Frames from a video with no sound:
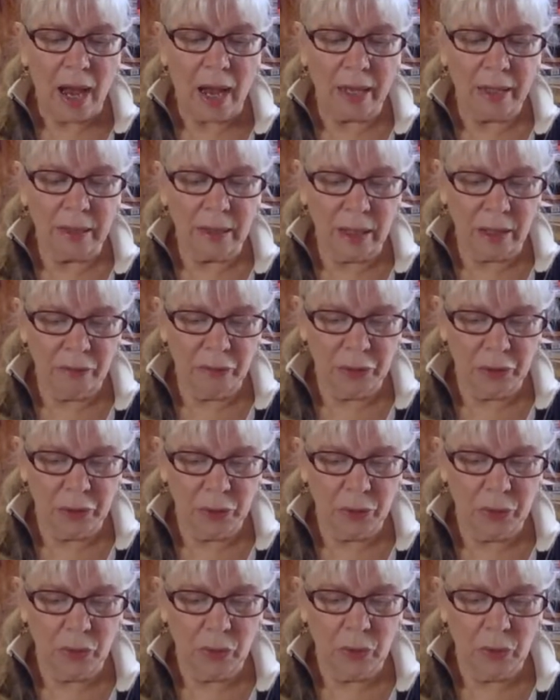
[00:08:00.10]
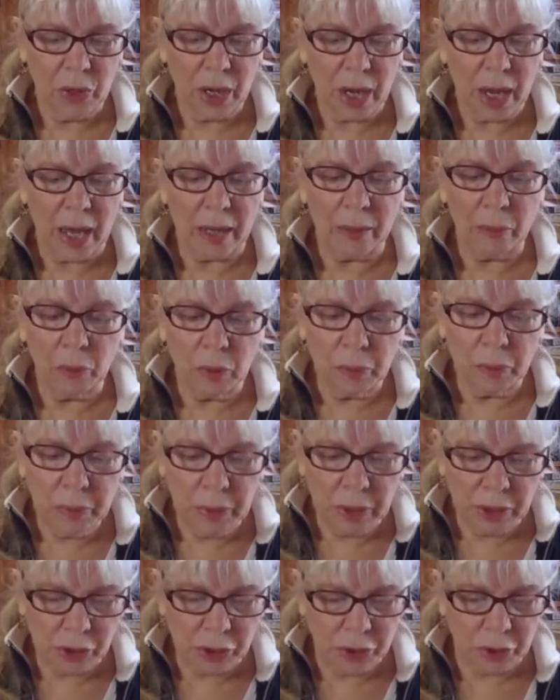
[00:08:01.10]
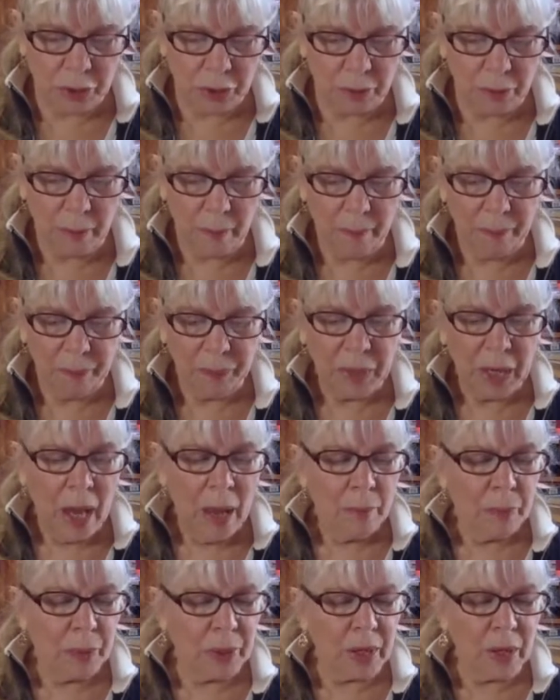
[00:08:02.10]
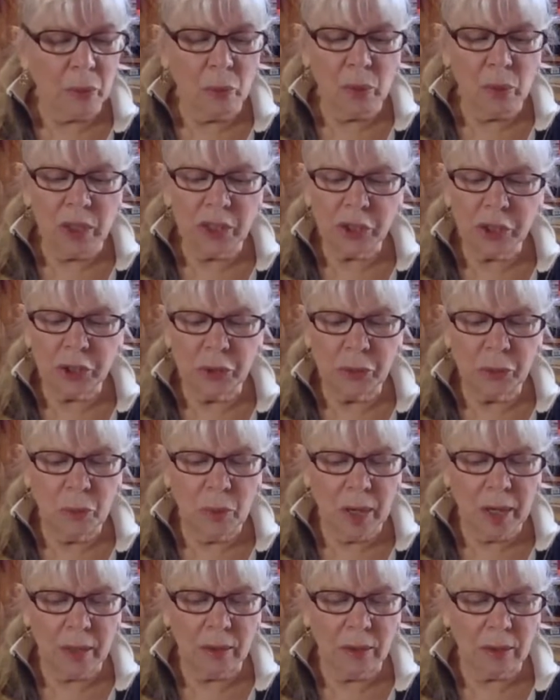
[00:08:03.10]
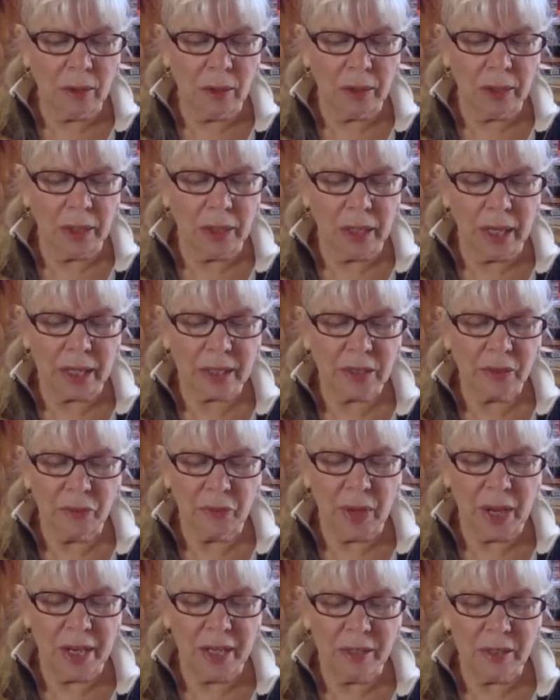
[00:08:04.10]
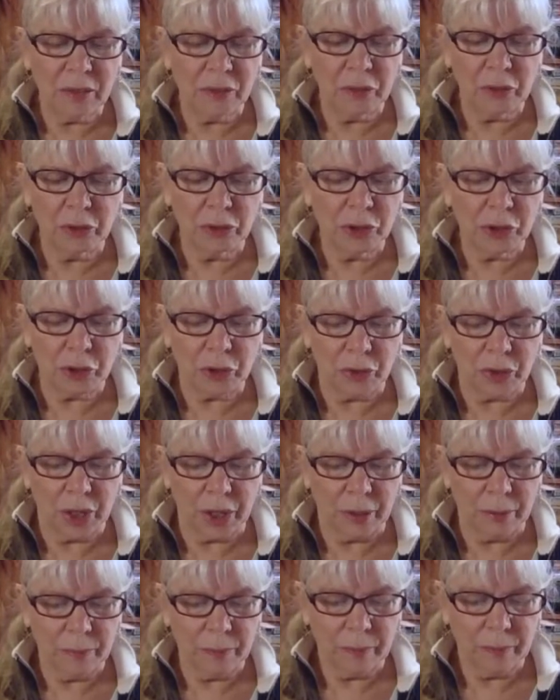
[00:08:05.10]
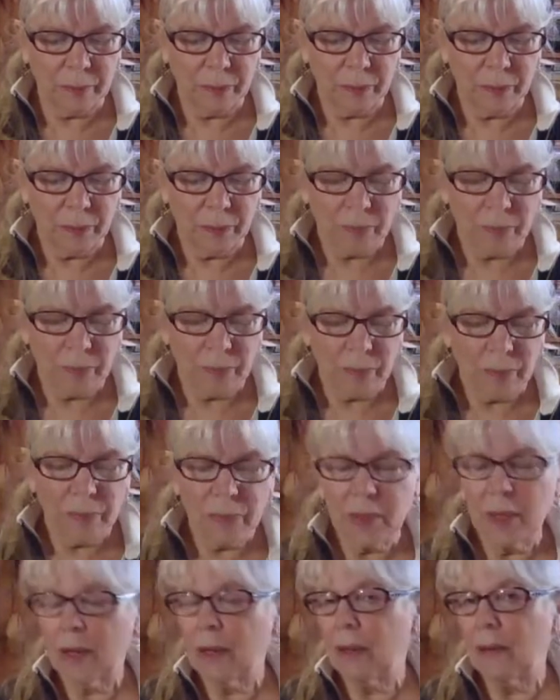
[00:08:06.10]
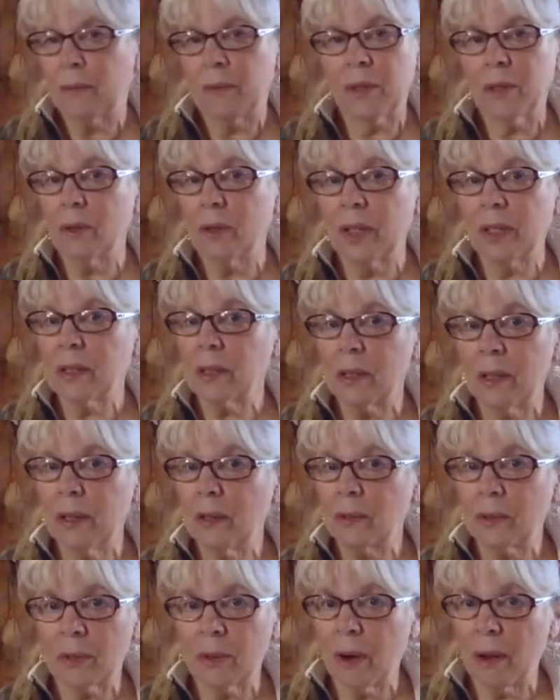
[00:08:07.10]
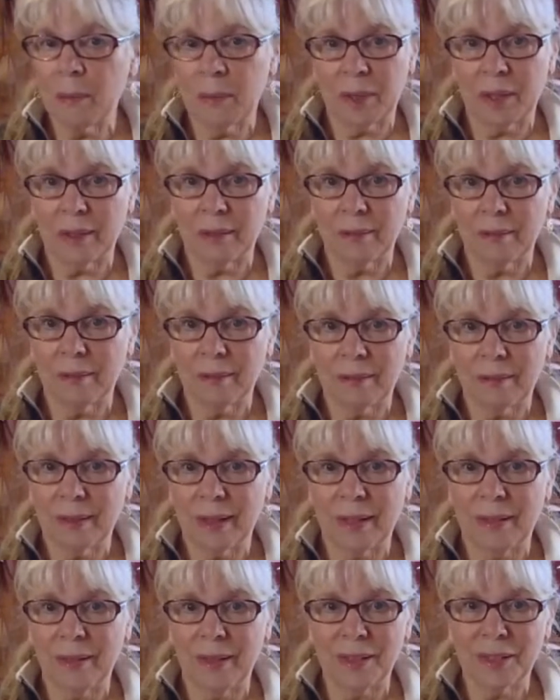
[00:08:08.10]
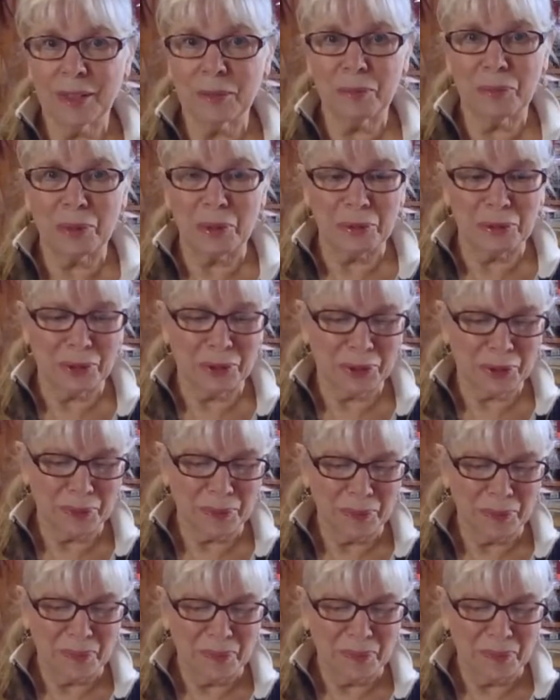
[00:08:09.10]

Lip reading: I love you and will miss you, but I wish you well on the next phase of your journey. There is no trauma in this approach.